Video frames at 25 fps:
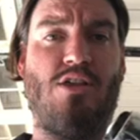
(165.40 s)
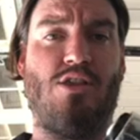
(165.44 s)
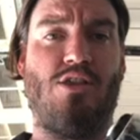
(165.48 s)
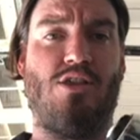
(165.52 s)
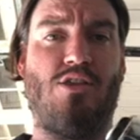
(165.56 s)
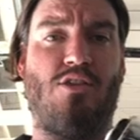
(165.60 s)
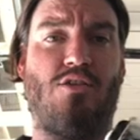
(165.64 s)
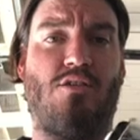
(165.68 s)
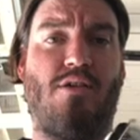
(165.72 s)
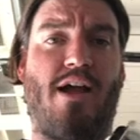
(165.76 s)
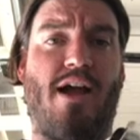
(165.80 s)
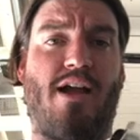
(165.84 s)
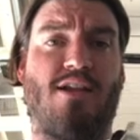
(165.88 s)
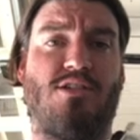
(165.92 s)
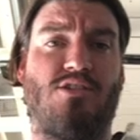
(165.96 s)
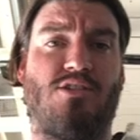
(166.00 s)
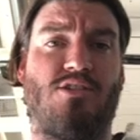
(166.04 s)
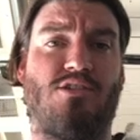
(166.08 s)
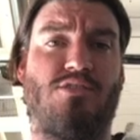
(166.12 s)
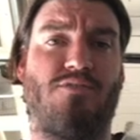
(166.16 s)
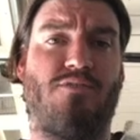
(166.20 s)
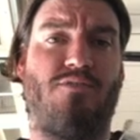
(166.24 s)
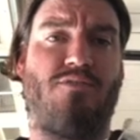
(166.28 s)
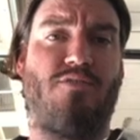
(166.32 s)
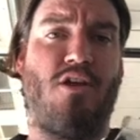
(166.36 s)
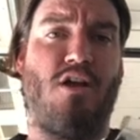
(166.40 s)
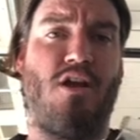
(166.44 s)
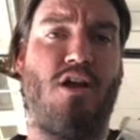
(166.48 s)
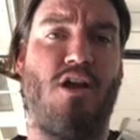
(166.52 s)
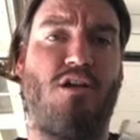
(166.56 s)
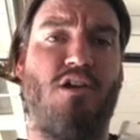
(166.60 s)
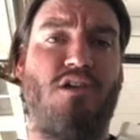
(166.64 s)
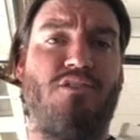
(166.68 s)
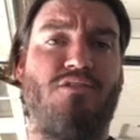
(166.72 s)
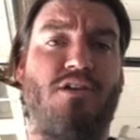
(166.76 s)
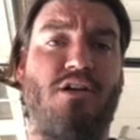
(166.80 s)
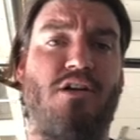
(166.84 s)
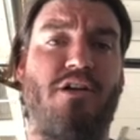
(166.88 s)
The ratchet is
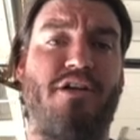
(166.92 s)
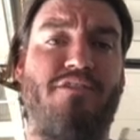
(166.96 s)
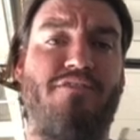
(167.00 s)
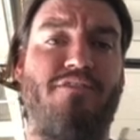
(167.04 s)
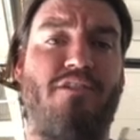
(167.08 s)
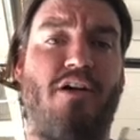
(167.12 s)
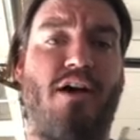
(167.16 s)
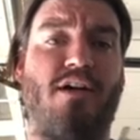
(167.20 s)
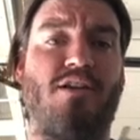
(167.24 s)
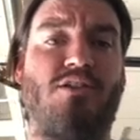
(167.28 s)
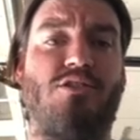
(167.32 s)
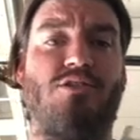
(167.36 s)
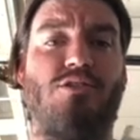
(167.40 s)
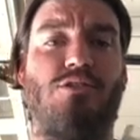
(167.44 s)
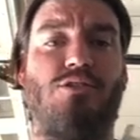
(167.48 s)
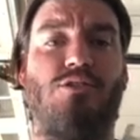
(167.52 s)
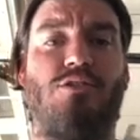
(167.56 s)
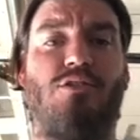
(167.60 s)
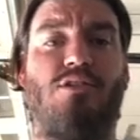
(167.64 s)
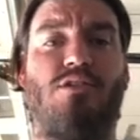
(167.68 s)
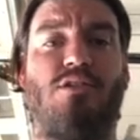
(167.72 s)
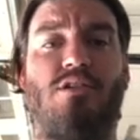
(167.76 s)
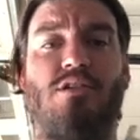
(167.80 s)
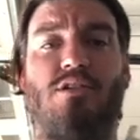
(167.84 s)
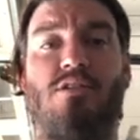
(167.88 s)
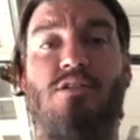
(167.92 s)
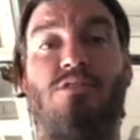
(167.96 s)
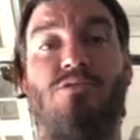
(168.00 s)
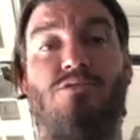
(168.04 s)
very, very fine tooth.